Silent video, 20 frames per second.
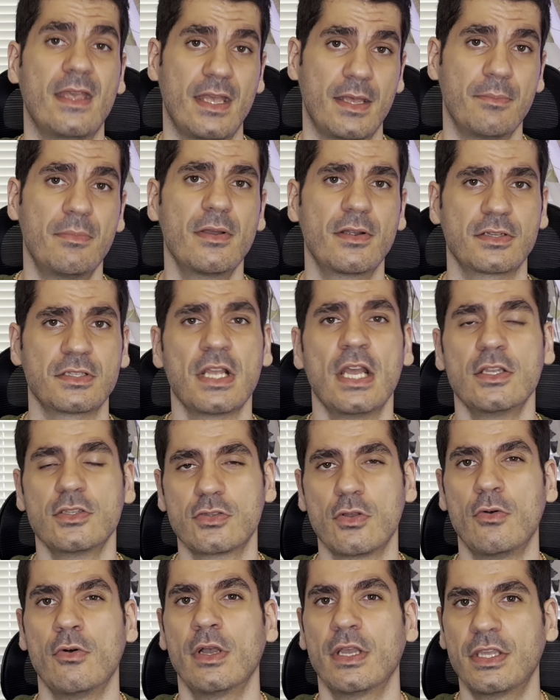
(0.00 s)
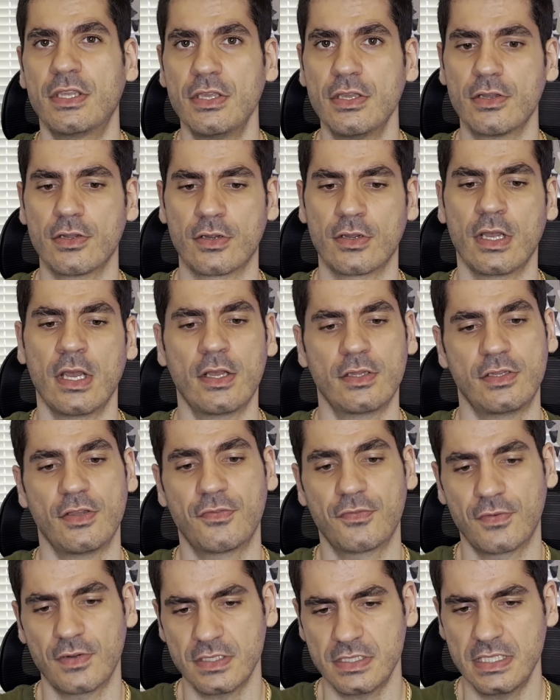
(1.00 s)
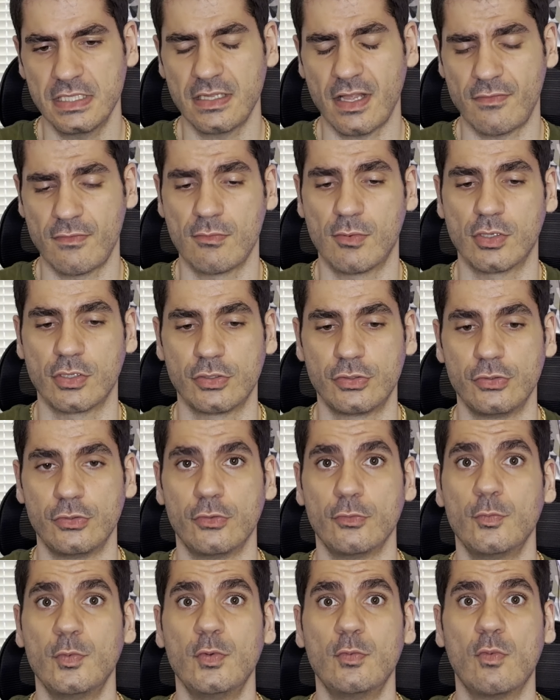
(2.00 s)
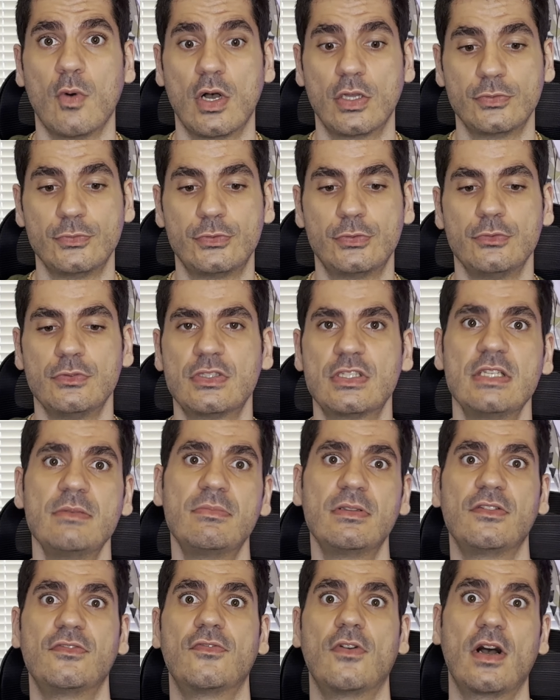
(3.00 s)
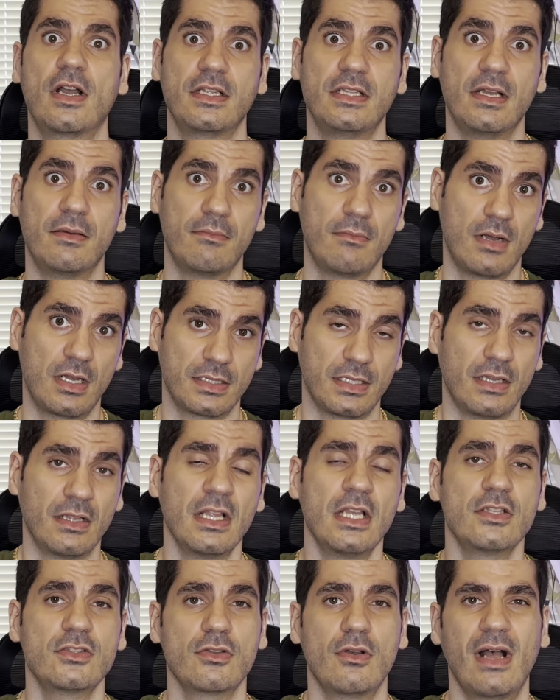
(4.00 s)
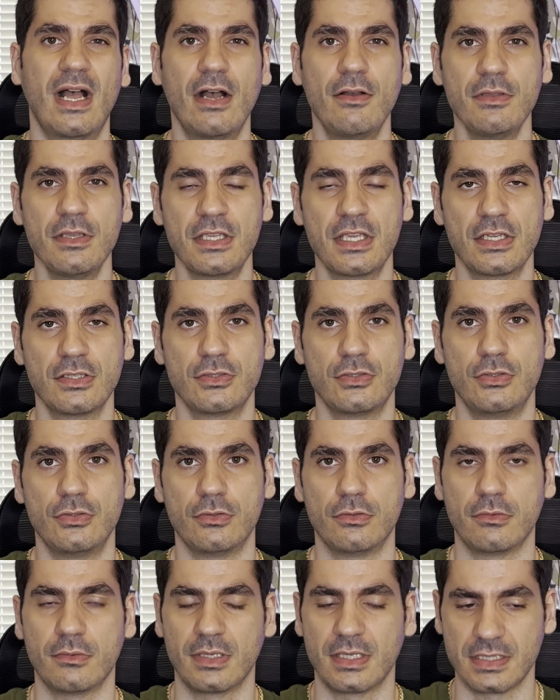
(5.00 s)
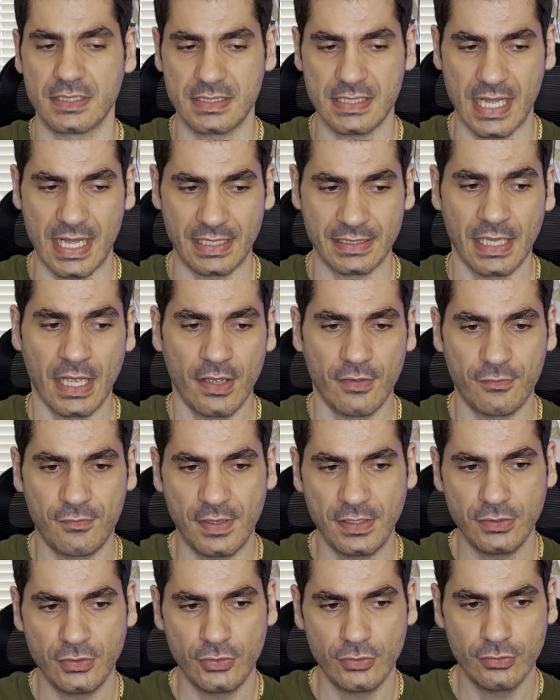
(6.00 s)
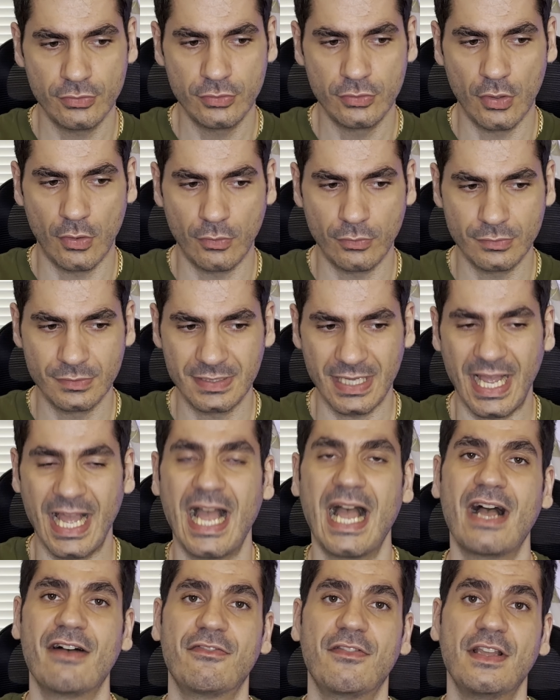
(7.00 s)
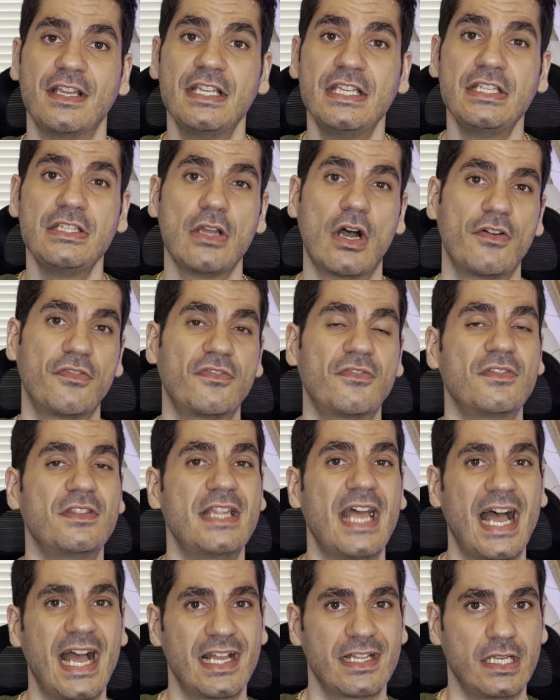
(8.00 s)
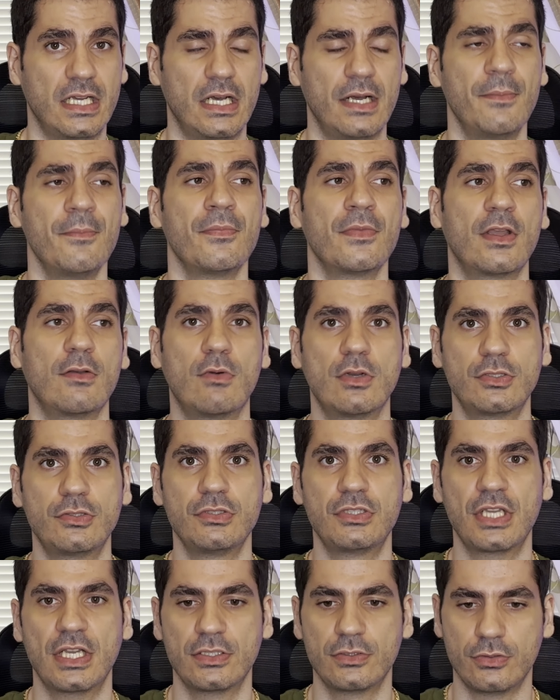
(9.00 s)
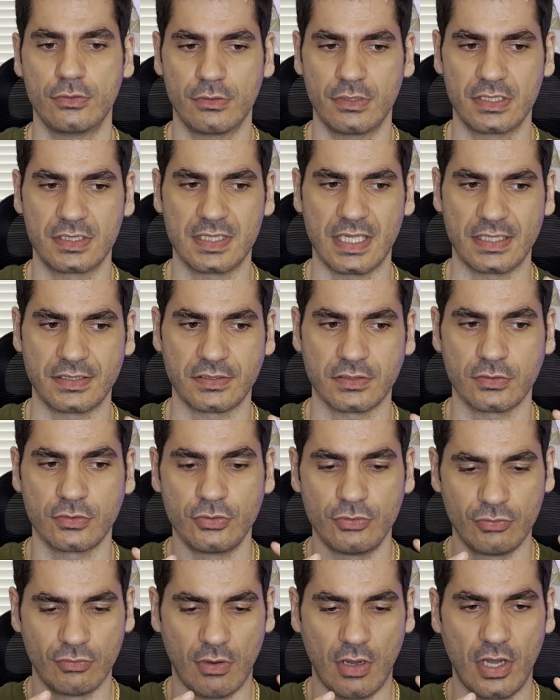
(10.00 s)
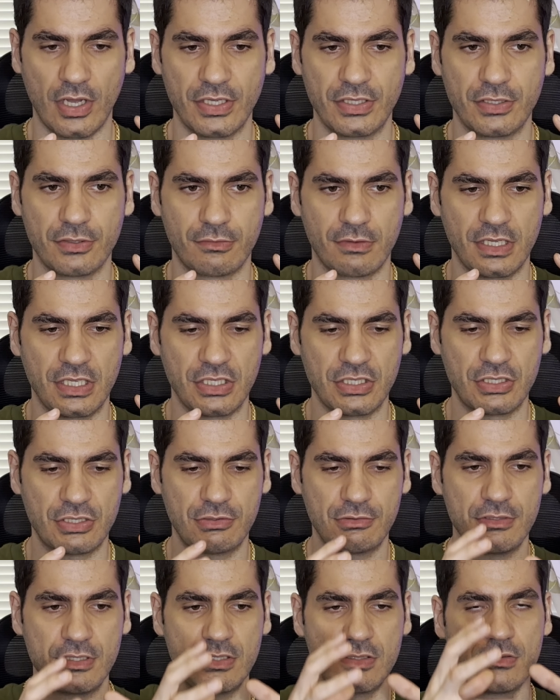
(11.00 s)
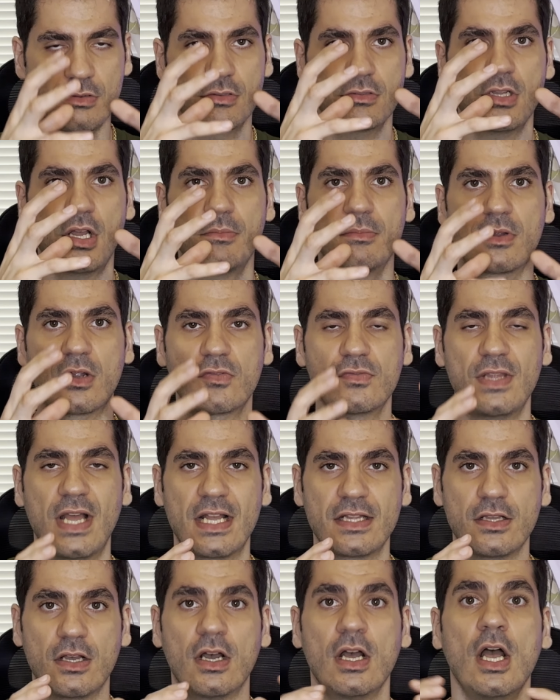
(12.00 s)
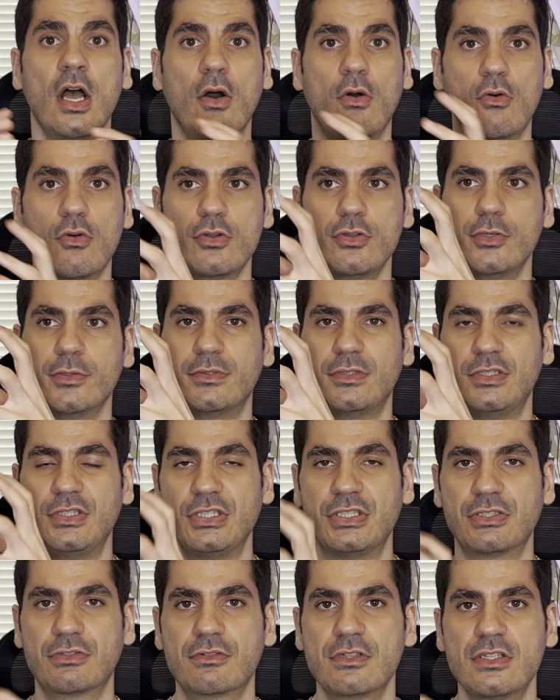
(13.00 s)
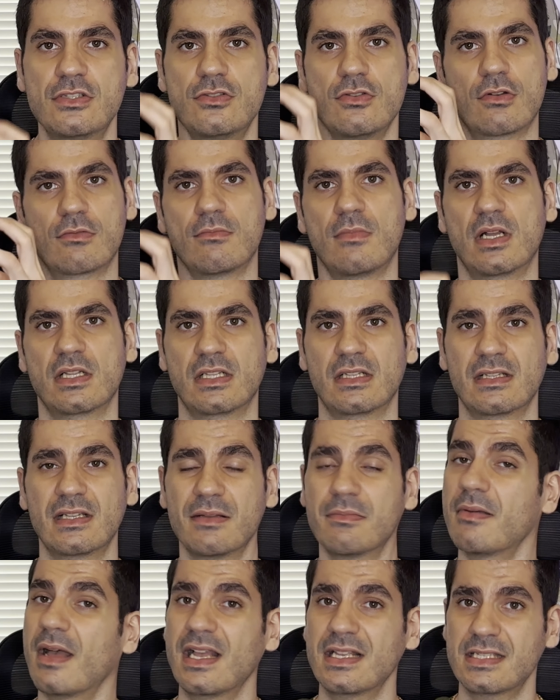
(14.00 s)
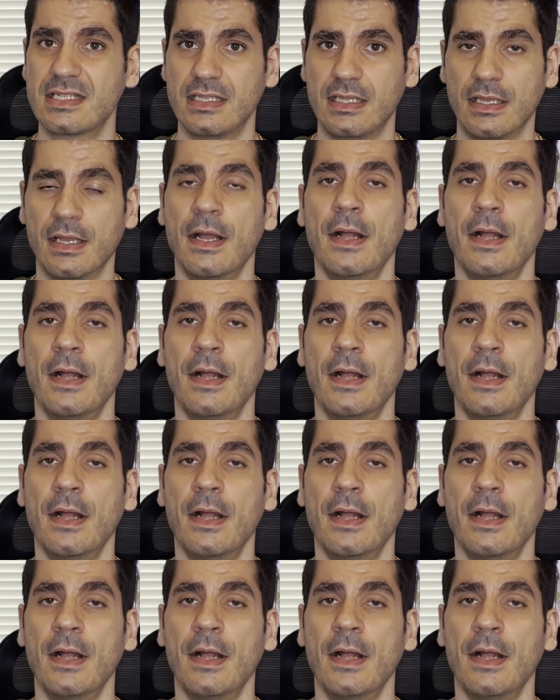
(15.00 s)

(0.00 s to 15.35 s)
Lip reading: BERT. So here, the first thing that we want to do, we want to simplify the model. So how you can do is that when you don't have enough data, what you can do is that you either increase your number of data or you decrease your model capacity.